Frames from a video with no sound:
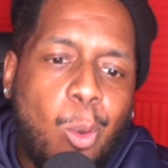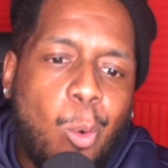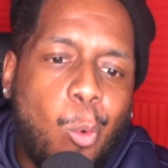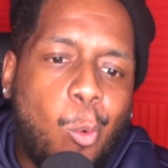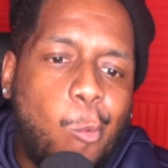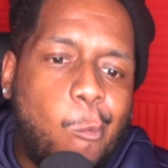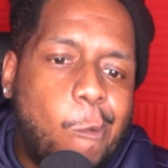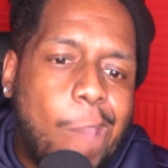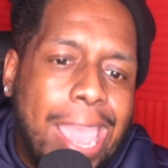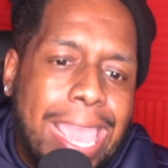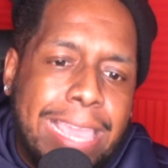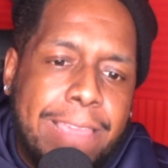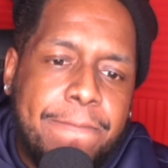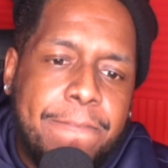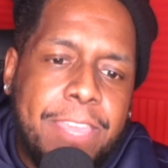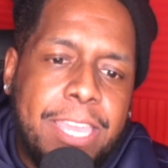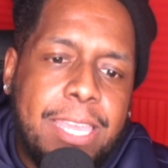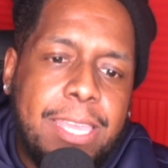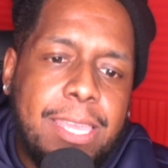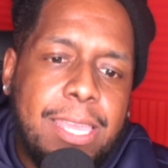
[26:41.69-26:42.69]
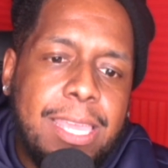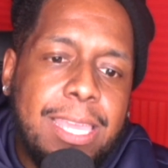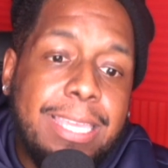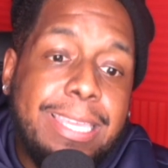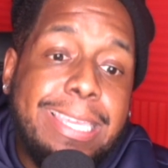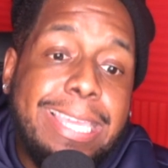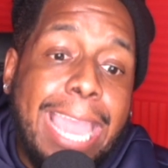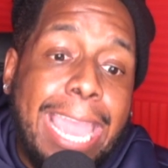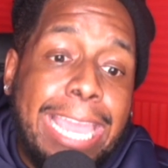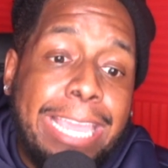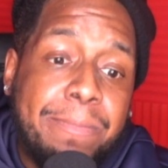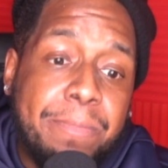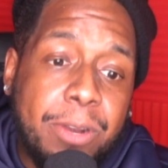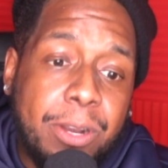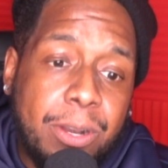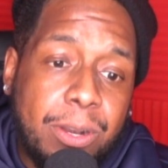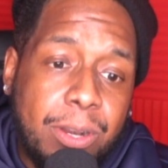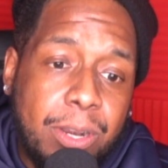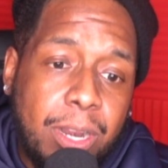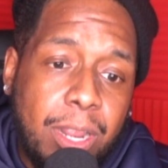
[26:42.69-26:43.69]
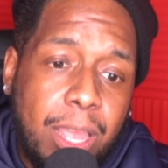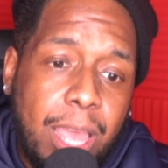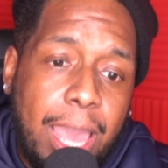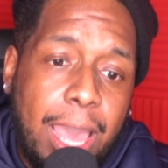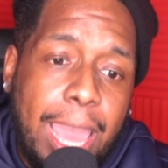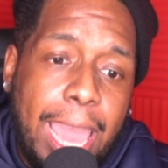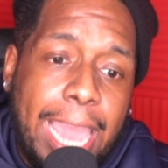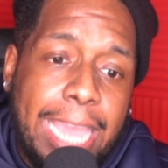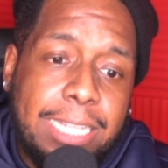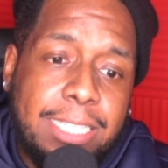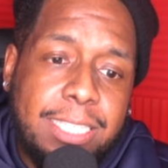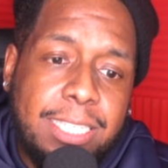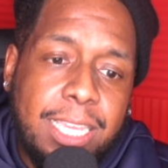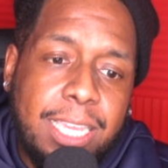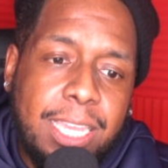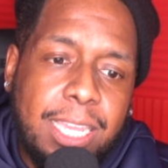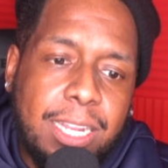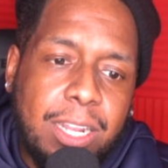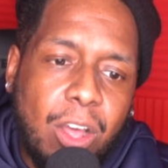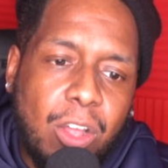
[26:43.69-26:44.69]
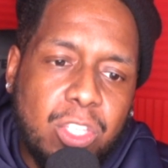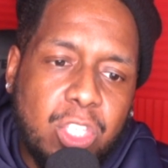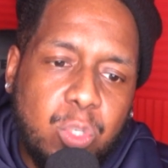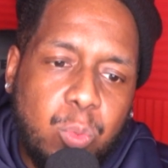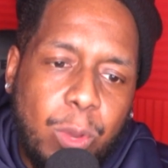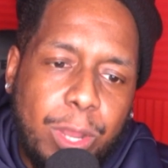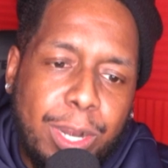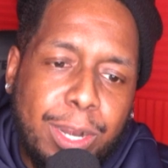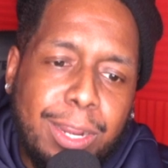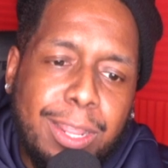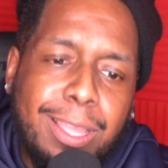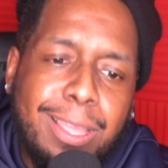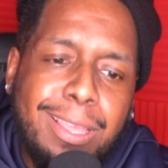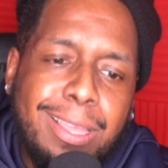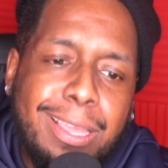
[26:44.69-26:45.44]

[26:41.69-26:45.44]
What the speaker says: Wavy Gamer 18 on Twitter.